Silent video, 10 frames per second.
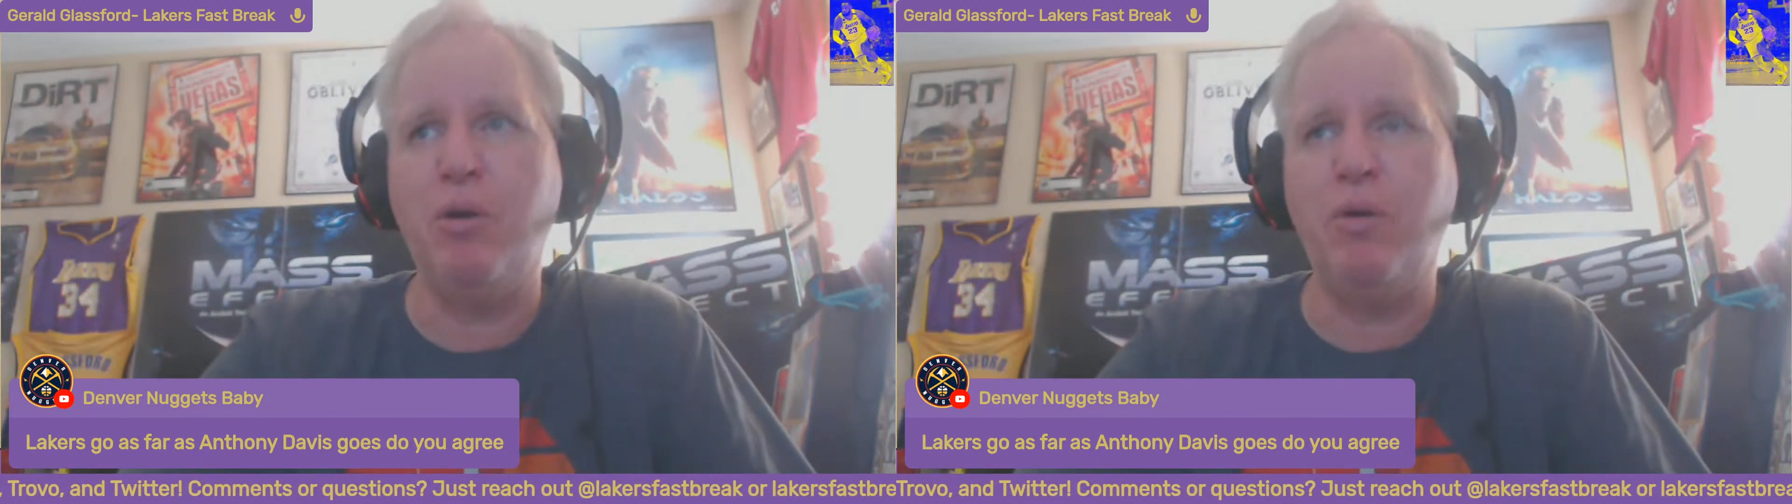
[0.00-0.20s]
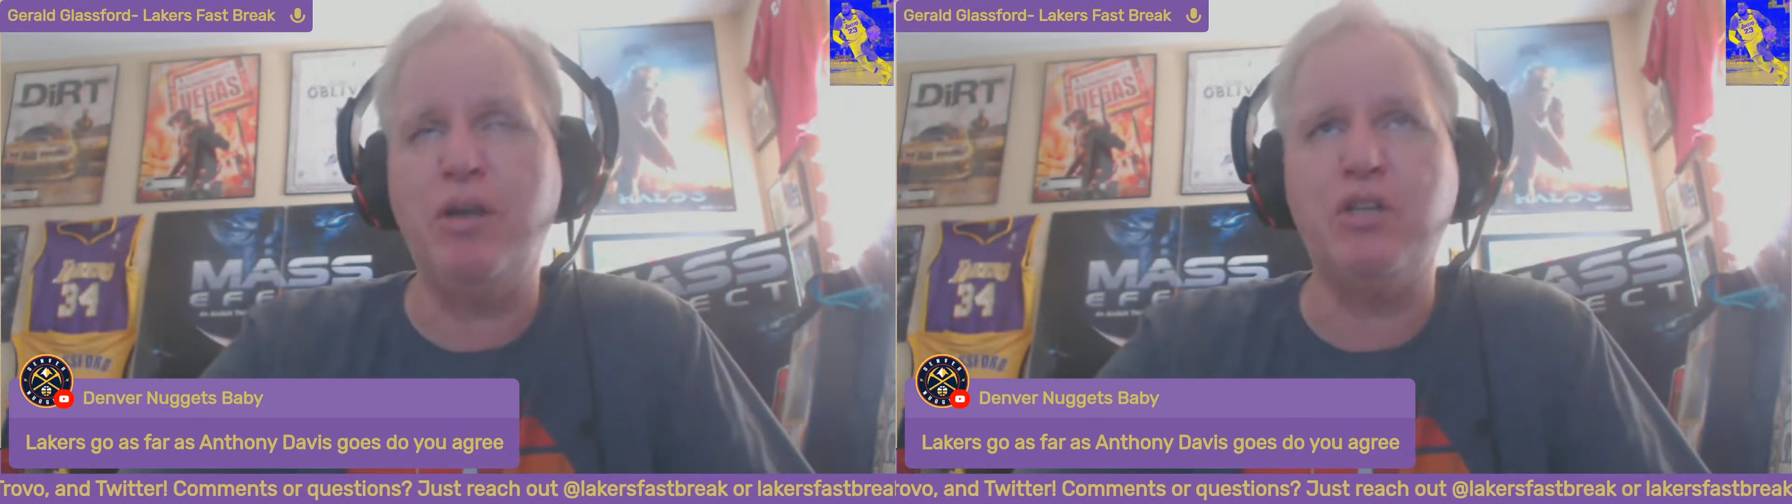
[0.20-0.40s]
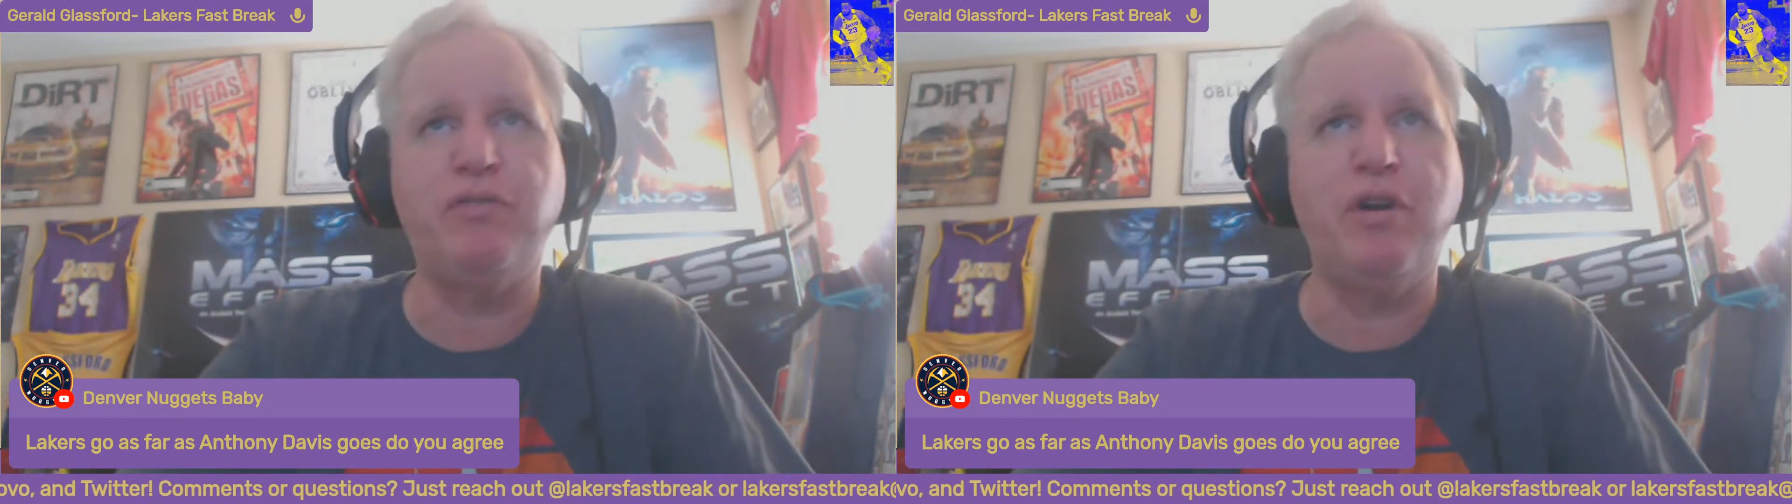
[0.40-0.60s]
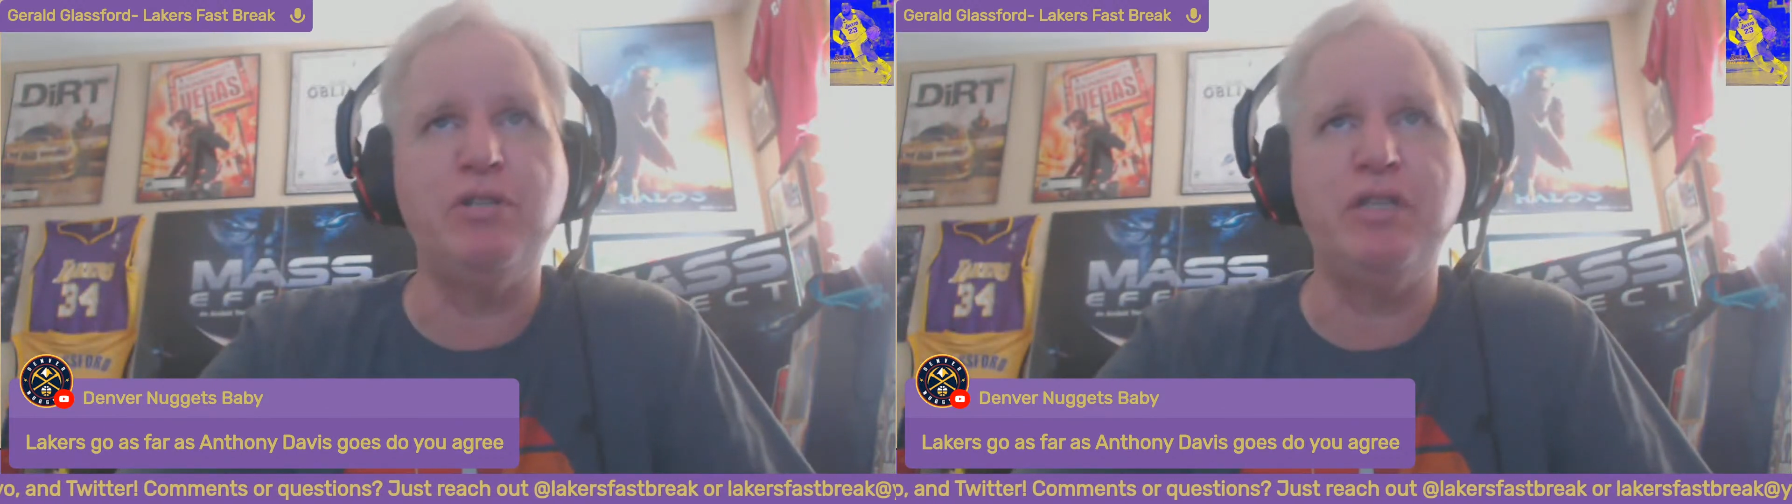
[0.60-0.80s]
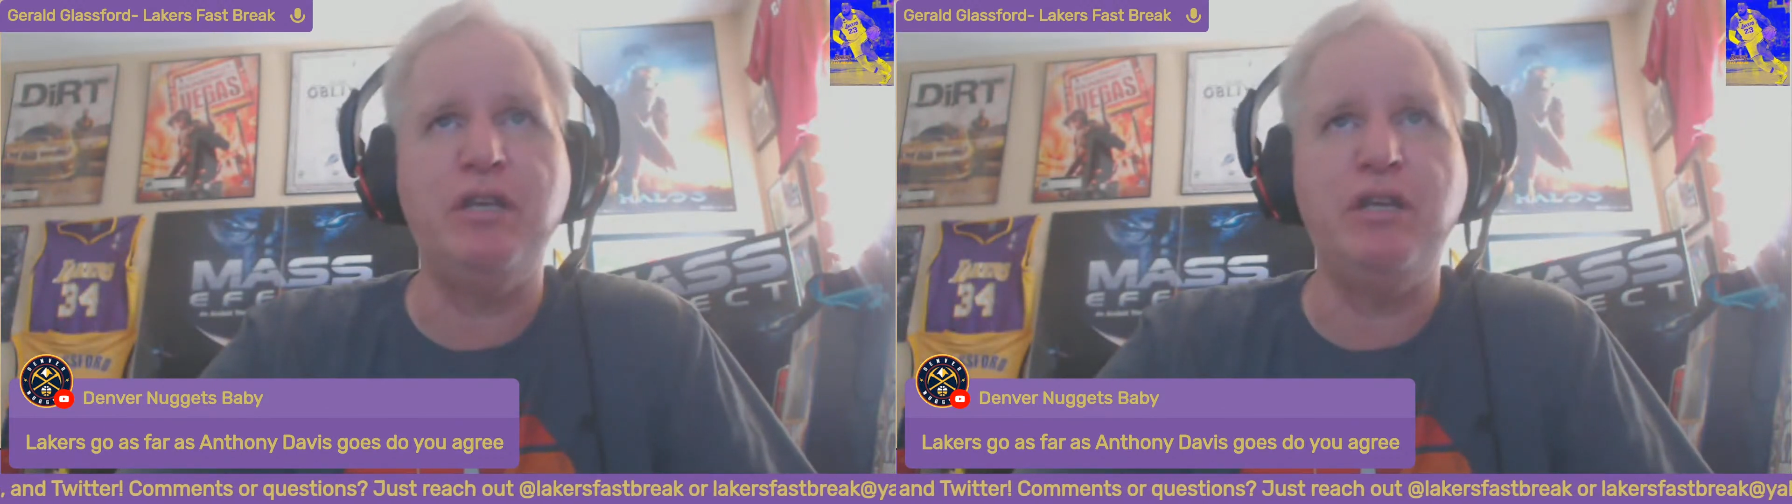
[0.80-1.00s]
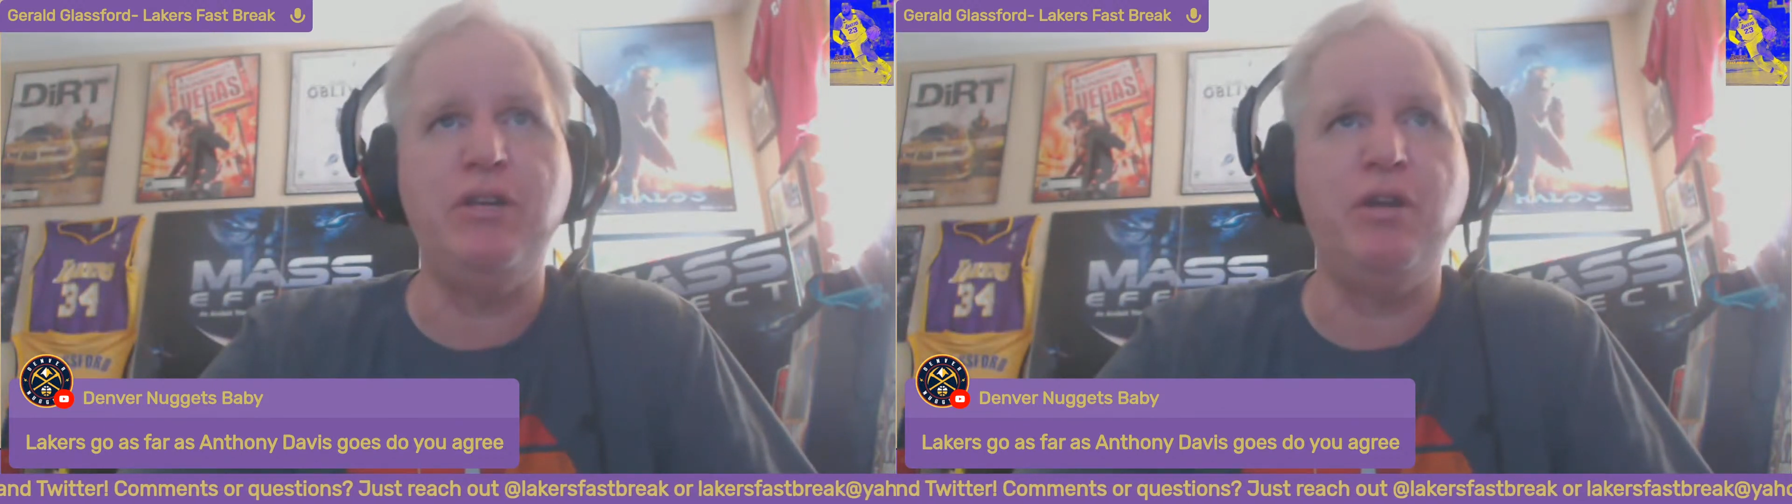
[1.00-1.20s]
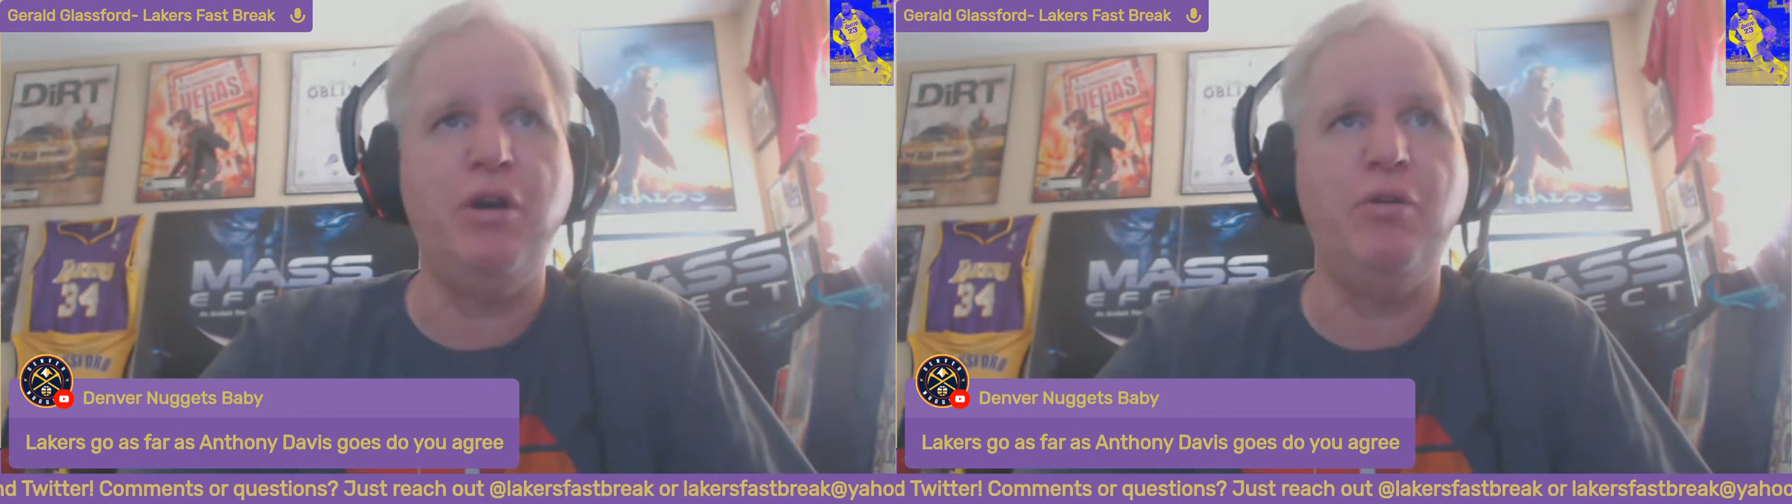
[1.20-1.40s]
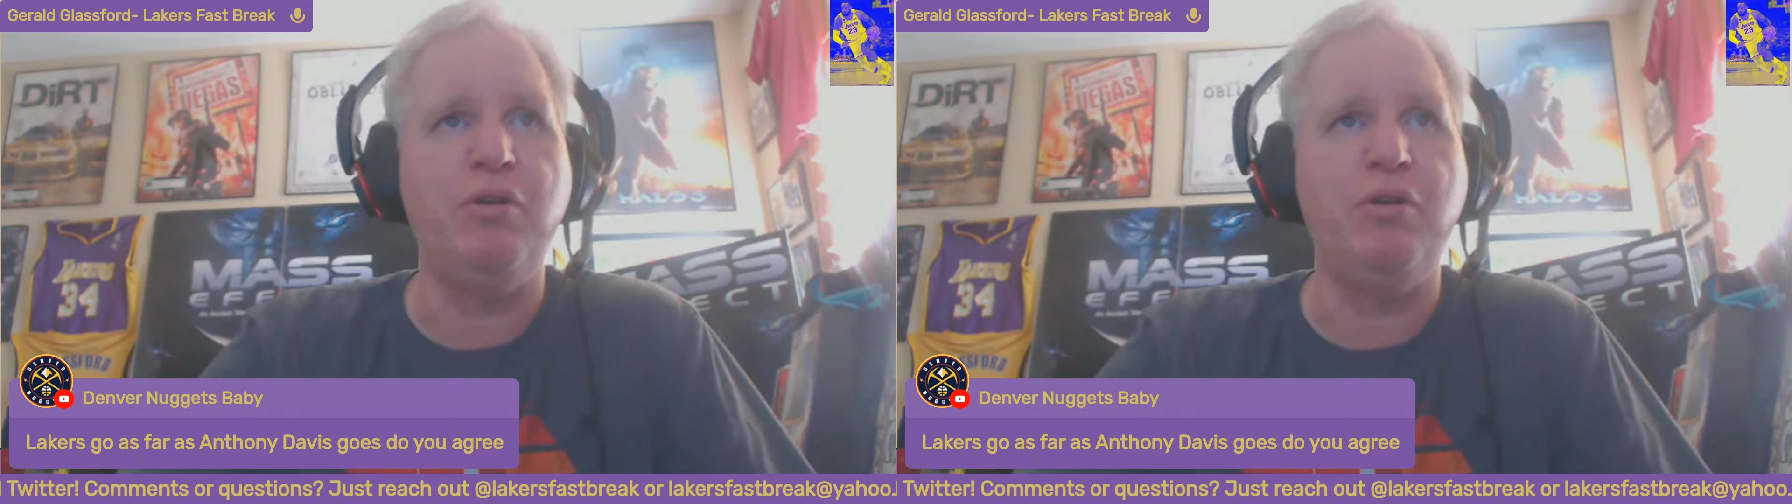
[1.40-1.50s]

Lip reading: going as far as they need to go.